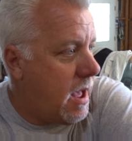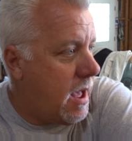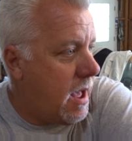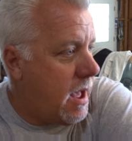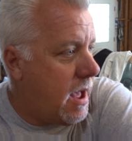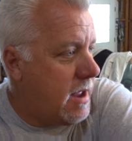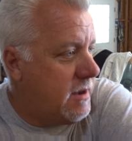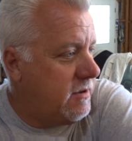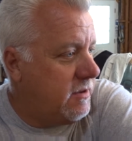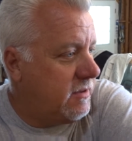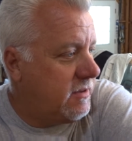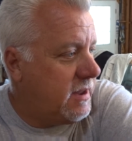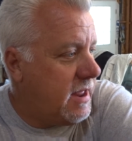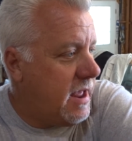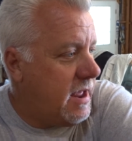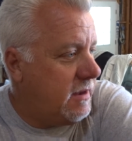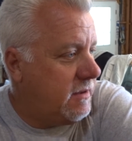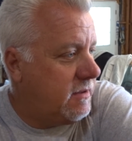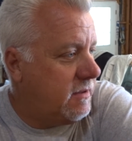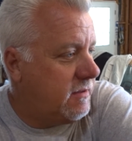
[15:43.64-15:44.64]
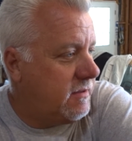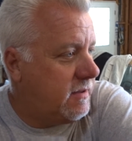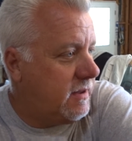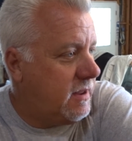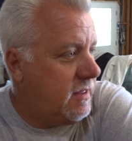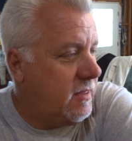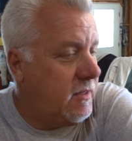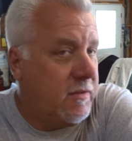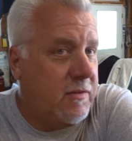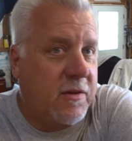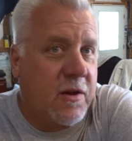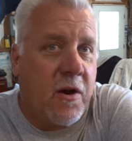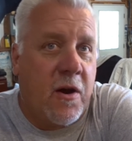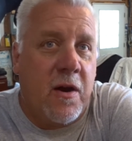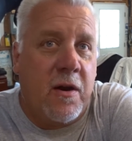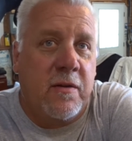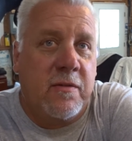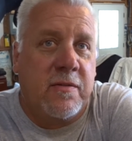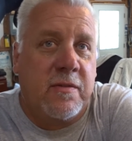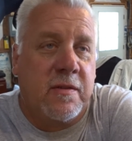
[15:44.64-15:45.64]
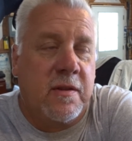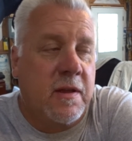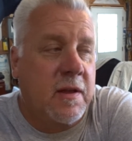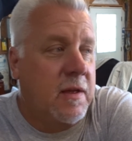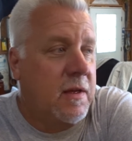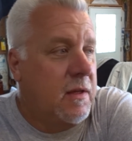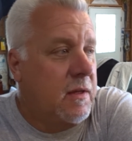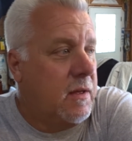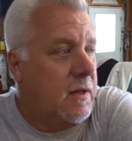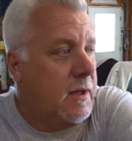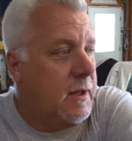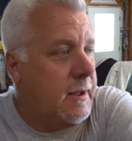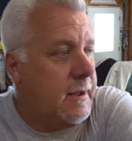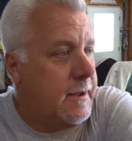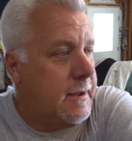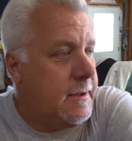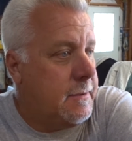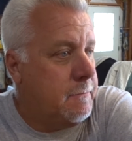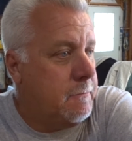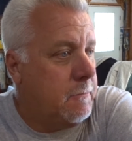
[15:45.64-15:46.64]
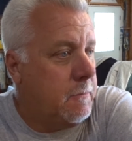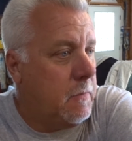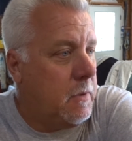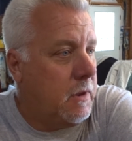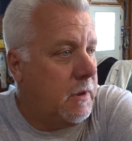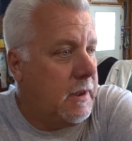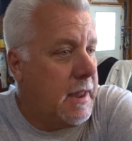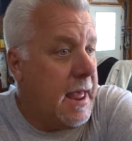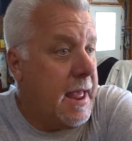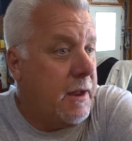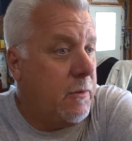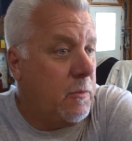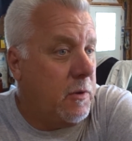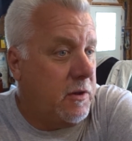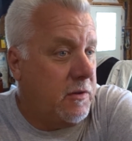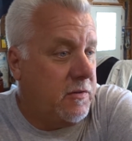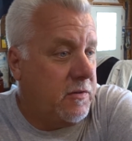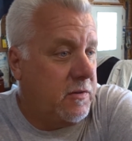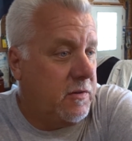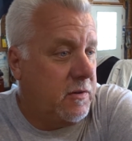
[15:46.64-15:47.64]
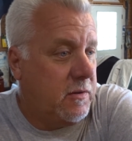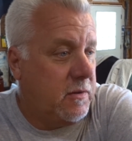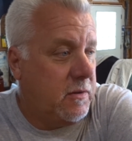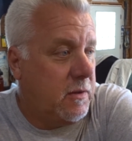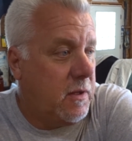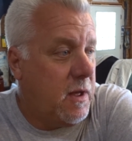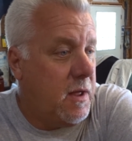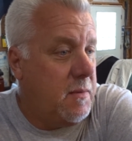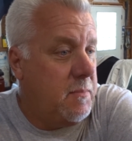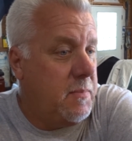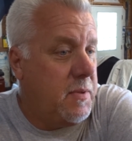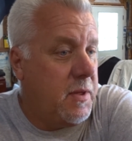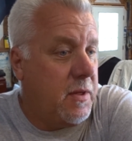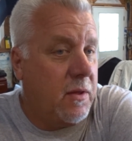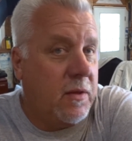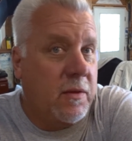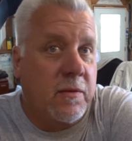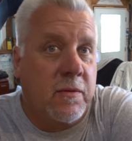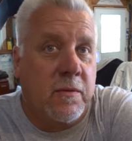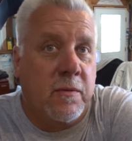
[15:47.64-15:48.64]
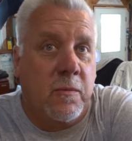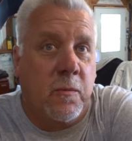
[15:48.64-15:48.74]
I just hate to see these cars languish unbuilt.